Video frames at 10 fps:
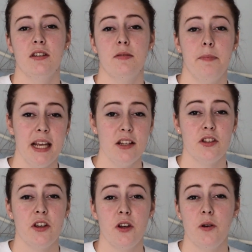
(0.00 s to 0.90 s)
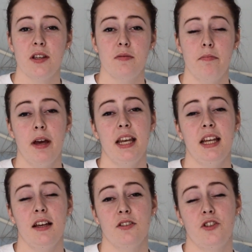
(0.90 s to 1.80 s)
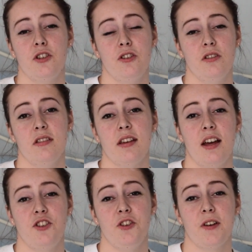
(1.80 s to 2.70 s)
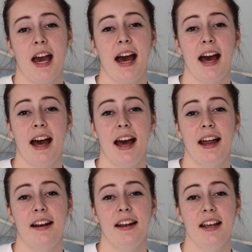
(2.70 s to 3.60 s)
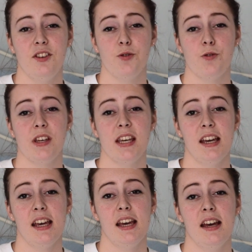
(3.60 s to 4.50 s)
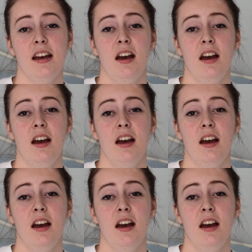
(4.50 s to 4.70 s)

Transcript: speak to as many students as you can in your year.